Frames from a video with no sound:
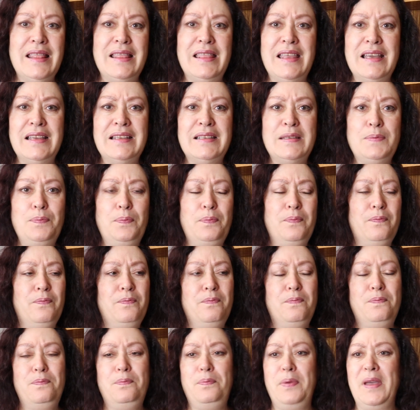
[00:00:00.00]
that's
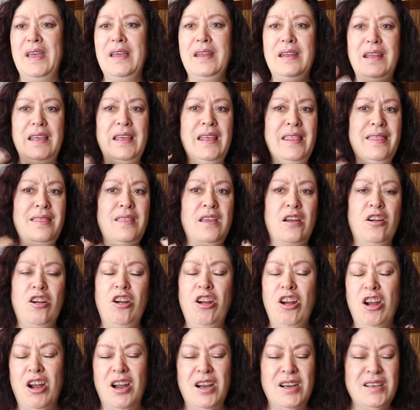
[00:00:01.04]
been in their
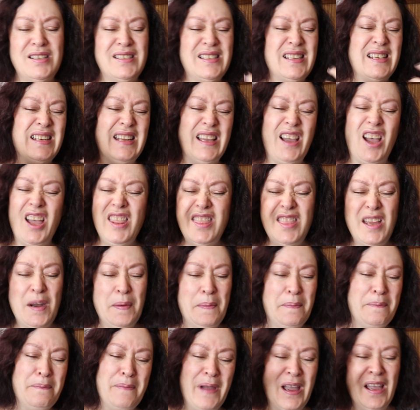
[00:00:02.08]
hearts and on
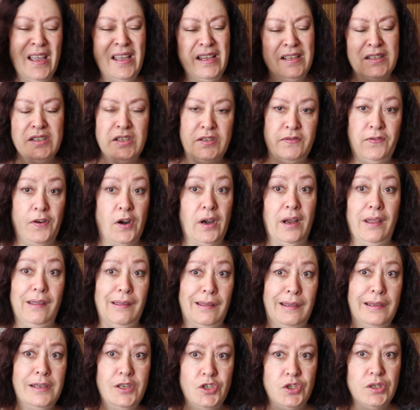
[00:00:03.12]
their minds for
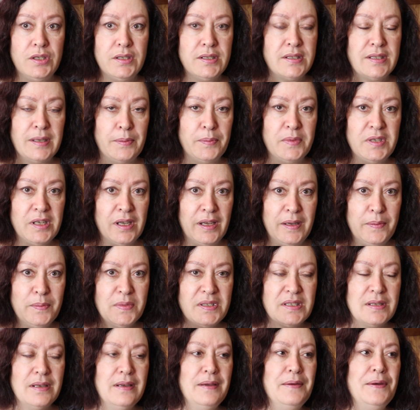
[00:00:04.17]
ages
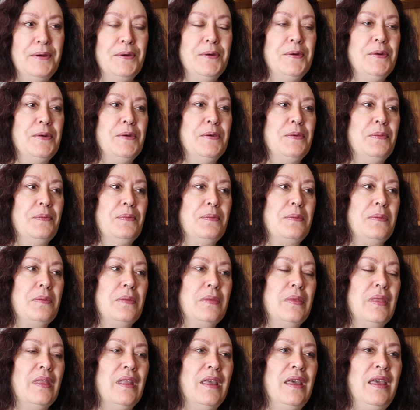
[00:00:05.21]
sometimes,
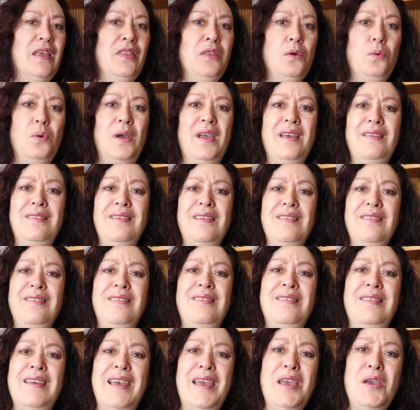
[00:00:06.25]
in the way that
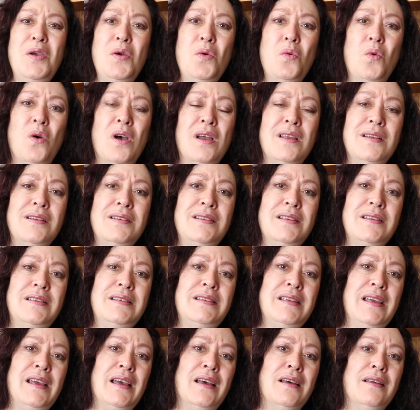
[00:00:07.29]
they want to
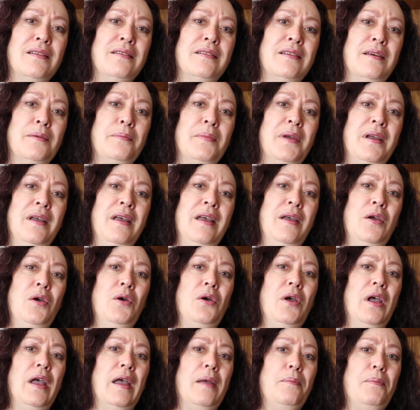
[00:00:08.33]
tell them,
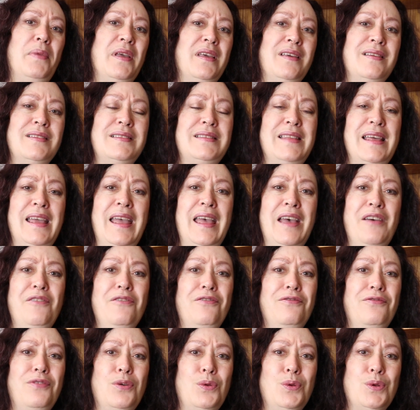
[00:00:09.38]
because they have
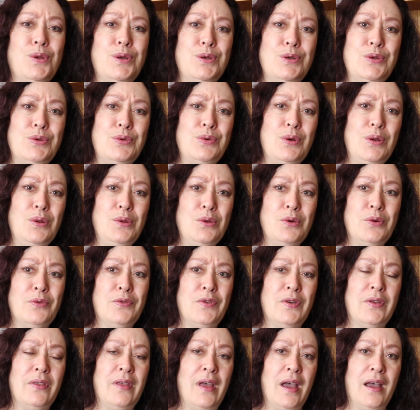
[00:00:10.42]
full control
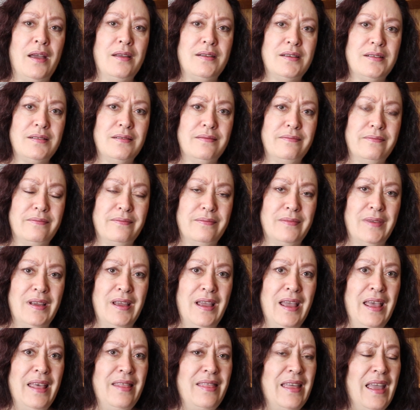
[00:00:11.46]
over that.
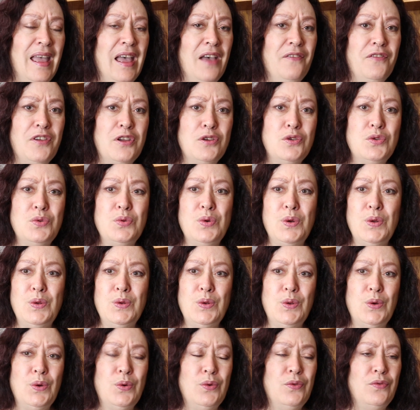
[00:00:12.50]
They have
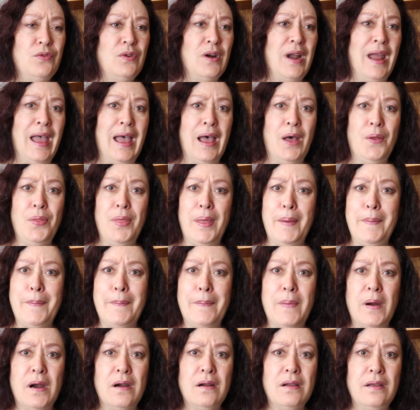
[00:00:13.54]
control over how they
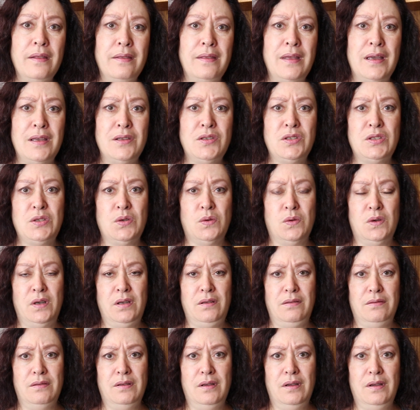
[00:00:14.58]
market that
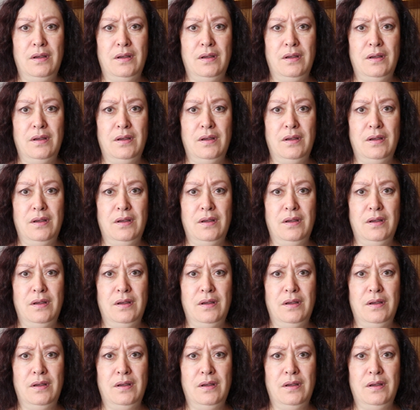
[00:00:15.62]
story.